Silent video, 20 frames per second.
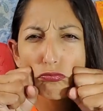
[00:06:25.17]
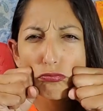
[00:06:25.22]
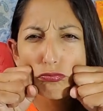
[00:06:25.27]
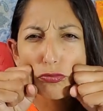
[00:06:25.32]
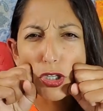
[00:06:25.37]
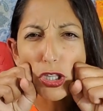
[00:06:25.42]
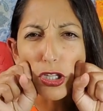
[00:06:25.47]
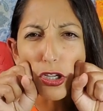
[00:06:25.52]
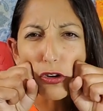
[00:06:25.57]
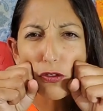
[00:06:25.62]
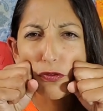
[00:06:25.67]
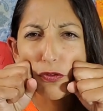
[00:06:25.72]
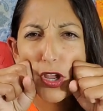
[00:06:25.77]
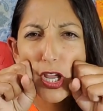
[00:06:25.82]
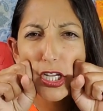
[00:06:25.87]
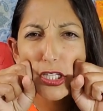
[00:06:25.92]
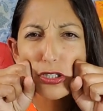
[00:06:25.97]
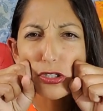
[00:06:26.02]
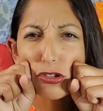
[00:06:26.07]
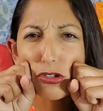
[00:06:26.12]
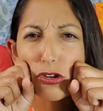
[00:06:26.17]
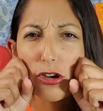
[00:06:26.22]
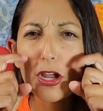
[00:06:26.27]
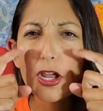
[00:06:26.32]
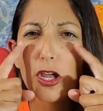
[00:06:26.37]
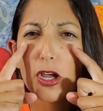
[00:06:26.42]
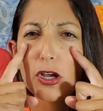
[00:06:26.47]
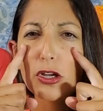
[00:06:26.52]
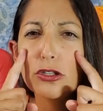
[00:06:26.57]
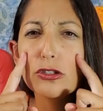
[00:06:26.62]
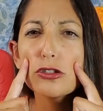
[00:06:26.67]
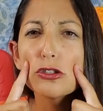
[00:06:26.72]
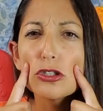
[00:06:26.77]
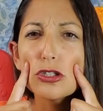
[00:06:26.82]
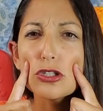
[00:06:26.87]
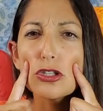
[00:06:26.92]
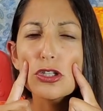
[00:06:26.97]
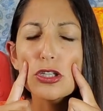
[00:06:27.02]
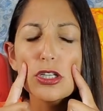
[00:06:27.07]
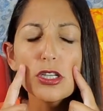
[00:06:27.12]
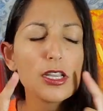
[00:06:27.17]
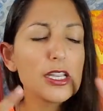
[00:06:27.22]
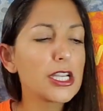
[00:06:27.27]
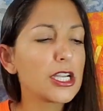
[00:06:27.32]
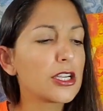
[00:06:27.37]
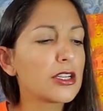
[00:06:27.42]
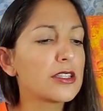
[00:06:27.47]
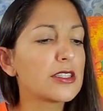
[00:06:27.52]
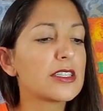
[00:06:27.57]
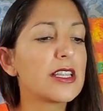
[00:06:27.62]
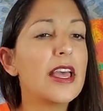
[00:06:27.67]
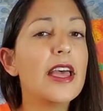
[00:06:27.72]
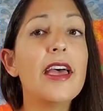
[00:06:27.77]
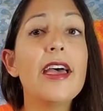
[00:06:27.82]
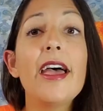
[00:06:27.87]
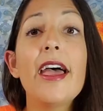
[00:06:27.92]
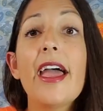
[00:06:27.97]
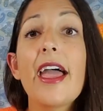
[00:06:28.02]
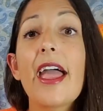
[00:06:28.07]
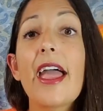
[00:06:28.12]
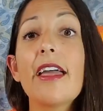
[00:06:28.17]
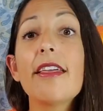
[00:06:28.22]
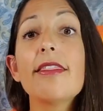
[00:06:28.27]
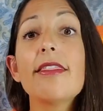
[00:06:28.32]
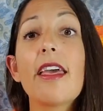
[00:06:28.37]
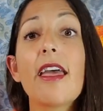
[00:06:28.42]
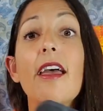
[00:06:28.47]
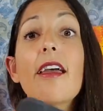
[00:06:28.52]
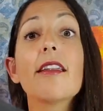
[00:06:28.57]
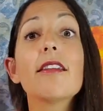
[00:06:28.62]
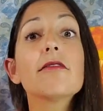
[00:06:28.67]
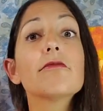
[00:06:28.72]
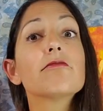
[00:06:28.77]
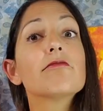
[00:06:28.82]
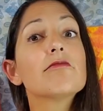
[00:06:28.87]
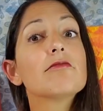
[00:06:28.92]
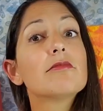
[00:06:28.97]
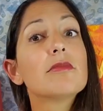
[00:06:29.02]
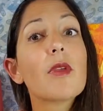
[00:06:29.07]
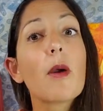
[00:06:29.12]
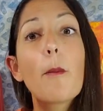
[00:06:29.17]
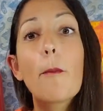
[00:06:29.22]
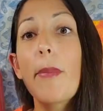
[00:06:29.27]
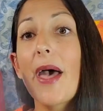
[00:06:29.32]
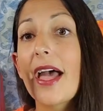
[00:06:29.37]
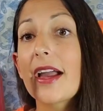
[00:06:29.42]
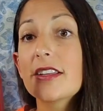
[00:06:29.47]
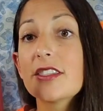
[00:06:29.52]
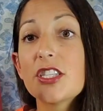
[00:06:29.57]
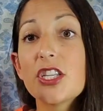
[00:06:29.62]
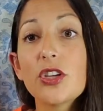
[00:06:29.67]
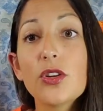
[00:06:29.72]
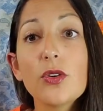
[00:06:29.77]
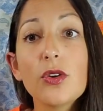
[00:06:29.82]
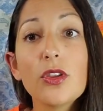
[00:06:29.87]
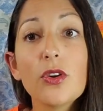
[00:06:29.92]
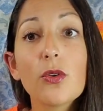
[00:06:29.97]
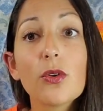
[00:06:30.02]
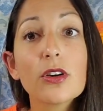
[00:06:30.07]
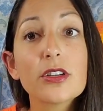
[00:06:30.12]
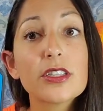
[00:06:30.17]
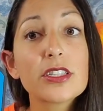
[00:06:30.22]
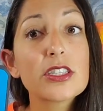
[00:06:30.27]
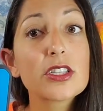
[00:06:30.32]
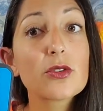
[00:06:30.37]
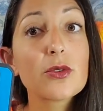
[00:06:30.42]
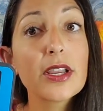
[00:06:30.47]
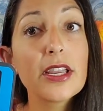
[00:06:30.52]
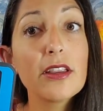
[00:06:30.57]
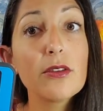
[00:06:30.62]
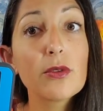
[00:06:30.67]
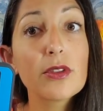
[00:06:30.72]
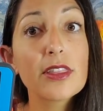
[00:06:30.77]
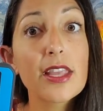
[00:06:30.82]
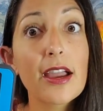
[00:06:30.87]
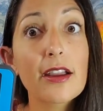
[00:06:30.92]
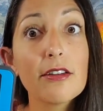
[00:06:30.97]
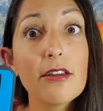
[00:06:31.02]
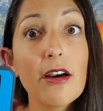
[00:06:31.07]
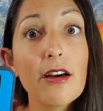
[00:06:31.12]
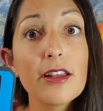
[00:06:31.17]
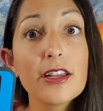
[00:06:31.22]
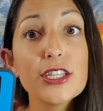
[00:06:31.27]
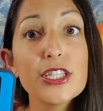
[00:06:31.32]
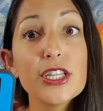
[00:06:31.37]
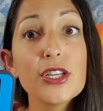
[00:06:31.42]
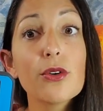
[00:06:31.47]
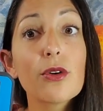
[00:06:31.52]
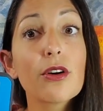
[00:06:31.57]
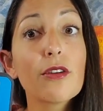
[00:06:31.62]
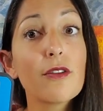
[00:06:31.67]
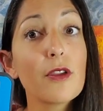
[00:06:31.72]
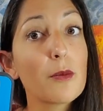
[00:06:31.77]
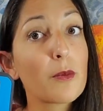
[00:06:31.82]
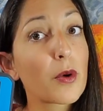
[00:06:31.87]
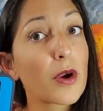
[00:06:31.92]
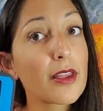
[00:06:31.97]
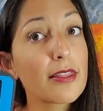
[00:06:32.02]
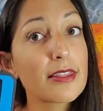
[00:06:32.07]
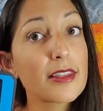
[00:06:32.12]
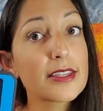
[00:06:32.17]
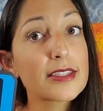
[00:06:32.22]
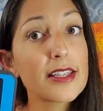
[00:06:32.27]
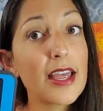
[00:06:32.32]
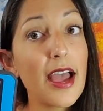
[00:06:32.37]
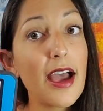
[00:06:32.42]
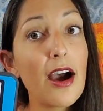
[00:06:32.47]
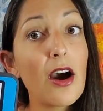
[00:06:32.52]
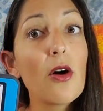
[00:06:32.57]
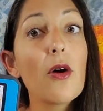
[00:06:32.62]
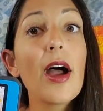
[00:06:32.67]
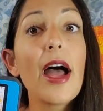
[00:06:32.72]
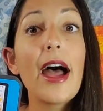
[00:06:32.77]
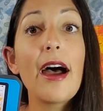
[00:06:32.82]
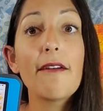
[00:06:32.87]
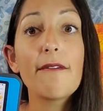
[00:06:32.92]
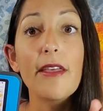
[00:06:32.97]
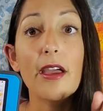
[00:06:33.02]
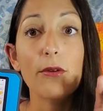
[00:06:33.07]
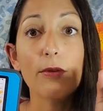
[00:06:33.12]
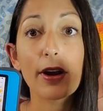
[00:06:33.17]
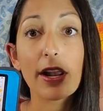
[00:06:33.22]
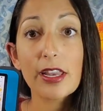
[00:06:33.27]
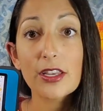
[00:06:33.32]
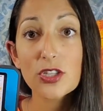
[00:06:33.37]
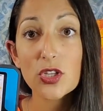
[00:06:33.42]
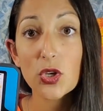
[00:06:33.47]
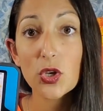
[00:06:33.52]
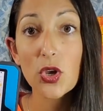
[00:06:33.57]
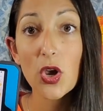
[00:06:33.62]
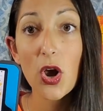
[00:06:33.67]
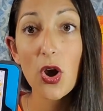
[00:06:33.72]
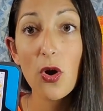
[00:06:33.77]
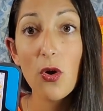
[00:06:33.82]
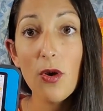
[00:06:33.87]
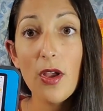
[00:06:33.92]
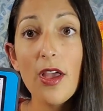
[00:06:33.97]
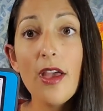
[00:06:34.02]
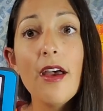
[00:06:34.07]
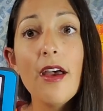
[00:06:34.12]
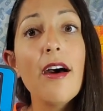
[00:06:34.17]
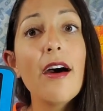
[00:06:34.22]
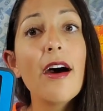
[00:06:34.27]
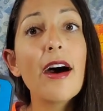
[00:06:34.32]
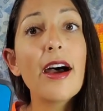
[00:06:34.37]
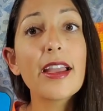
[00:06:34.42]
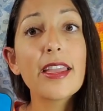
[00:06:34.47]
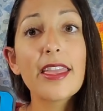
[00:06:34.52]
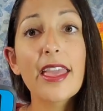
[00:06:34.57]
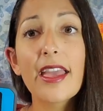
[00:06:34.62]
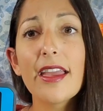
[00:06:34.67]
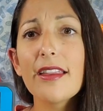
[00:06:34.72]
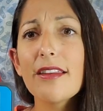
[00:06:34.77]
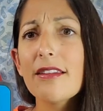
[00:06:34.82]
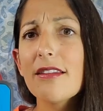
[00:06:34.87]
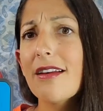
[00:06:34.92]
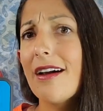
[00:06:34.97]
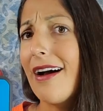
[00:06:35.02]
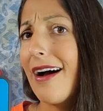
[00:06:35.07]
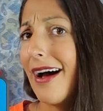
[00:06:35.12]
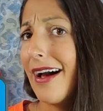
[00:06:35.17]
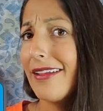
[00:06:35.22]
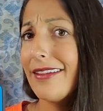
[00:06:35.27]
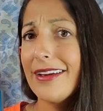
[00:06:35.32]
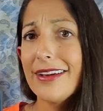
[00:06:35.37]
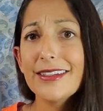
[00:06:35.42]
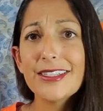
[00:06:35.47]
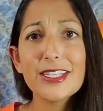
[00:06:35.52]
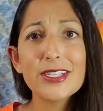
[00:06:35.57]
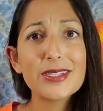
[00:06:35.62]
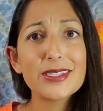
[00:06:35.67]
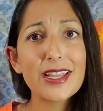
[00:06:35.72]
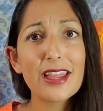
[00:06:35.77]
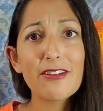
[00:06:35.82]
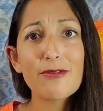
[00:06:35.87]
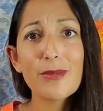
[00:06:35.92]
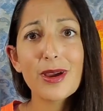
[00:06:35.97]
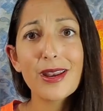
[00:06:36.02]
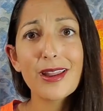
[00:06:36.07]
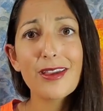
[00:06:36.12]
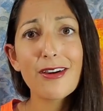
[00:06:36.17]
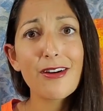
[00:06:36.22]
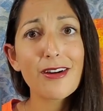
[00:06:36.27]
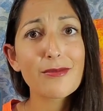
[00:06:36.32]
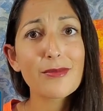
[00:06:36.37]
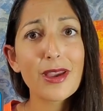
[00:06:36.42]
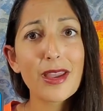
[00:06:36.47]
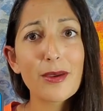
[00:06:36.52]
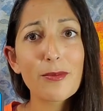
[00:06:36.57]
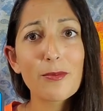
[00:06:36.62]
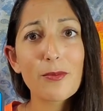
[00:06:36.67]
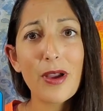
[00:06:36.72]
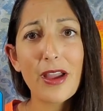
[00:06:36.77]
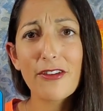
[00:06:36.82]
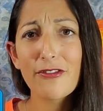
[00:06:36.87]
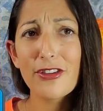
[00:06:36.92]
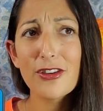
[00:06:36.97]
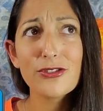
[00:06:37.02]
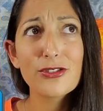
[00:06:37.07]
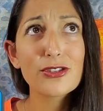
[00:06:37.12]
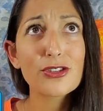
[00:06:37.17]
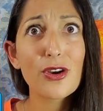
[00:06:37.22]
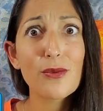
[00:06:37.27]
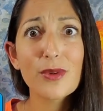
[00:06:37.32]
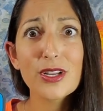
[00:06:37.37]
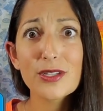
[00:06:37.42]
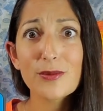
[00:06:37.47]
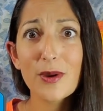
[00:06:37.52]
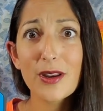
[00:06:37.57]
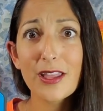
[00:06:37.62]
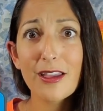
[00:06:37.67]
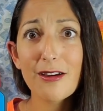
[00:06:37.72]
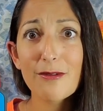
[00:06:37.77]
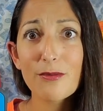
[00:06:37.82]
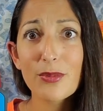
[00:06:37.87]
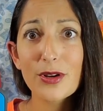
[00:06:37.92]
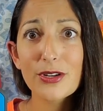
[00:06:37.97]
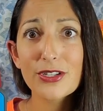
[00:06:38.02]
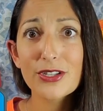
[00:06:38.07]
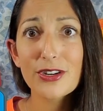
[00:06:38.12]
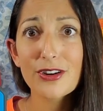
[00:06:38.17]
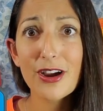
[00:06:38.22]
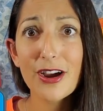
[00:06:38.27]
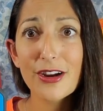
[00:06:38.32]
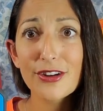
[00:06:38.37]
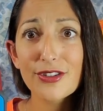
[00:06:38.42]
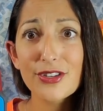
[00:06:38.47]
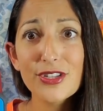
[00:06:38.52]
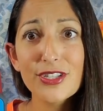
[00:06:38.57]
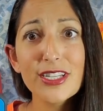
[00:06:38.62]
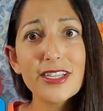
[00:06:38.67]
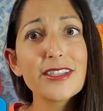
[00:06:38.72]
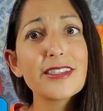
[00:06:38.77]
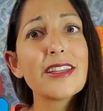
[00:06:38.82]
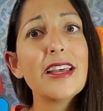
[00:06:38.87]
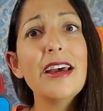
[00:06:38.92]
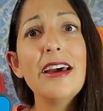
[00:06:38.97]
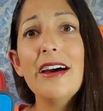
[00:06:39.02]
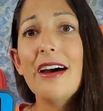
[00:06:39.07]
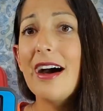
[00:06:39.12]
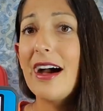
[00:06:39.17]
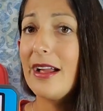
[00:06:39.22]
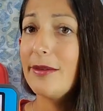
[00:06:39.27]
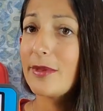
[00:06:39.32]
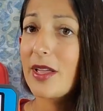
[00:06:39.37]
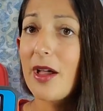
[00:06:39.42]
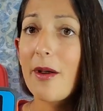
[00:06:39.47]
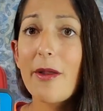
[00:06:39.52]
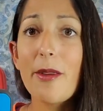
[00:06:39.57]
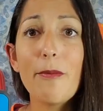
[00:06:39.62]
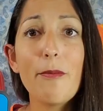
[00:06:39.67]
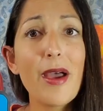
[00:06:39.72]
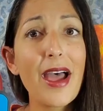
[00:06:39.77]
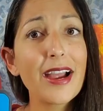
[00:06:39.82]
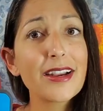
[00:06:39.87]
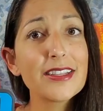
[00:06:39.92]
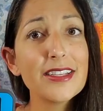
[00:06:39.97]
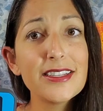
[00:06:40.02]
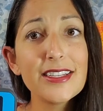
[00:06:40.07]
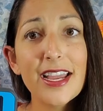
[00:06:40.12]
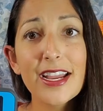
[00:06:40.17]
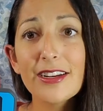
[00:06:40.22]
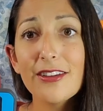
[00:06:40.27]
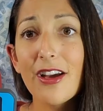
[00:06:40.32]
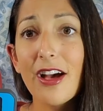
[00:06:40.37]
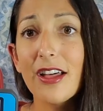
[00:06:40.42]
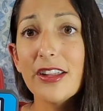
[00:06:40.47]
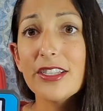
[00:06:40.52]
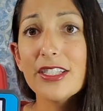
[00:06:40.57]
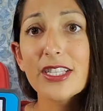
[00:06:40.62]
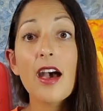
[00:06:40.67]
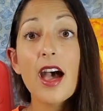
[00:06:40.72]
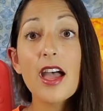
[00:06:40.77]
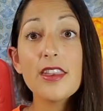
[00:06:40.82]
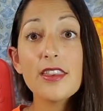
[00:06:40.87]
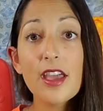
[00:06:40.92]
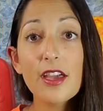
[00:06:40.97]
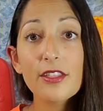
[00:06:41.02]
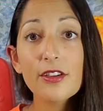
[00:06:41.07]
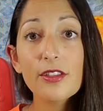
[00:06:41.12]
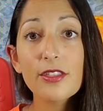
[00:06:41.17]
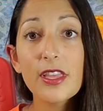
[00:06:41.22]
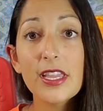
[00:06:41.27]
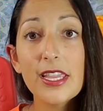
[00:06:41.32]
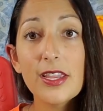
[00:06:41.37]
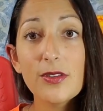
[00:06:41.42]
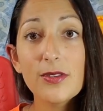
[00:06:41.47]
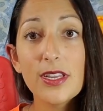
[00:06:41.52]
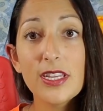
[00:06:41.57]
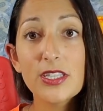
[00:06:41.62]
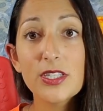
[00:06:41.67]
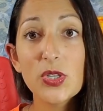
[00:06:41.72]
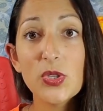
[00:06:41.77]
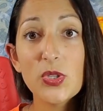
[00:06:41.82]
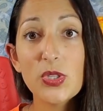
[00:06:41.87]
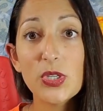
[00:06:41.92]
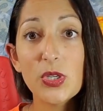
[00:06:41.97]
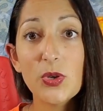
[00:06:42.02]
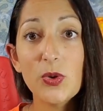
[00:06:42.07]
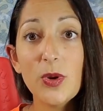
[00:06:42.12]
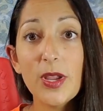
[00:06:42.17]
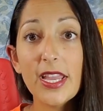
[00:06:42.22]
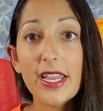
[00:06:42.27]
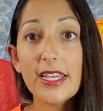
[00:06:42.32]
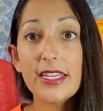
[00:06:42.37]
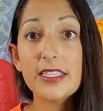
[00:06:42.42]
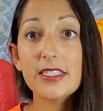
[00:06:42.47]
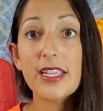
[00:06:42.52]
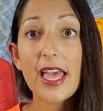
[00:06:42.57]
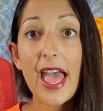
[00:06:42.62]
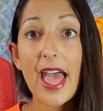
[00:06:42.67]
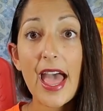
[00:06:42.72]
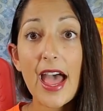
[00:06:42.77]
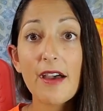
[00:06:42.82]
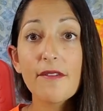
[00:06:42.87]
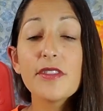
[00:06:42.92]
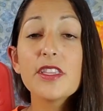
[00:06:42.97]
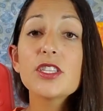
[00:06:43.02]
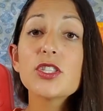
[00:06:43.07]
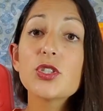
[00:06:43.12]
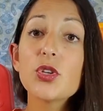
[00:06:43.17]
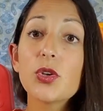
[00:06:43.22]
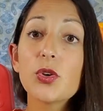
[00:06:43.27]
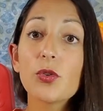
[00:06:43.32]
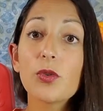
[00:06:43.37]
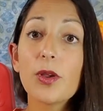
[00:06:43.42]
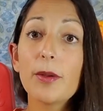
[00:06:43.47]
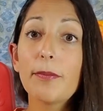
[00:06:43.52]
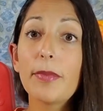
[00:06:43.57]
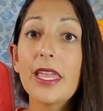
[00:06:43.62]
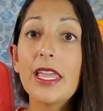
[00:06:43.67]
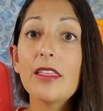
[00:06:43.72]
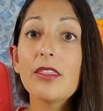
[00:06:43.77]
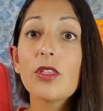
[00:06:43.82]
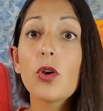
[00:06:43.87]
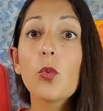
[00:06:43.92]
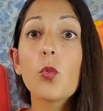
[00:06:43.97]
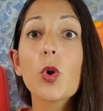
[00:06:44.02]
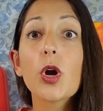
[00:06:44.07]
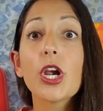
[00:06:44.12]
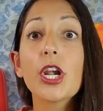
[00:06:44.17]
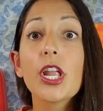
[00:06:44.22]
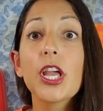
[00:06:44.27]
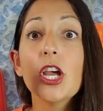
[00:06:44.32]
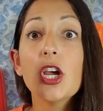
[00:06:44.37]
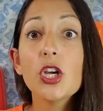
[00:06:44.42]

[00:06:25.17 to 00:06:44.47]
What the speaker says: with your face and your hands and tears, and then back to your screen with technology, or if you print this out, have that ready to go. Again, I like to save money on I've used so much money on printer cartridges. I'm coming back to technology. Another thing you need to do is have the student repeat the word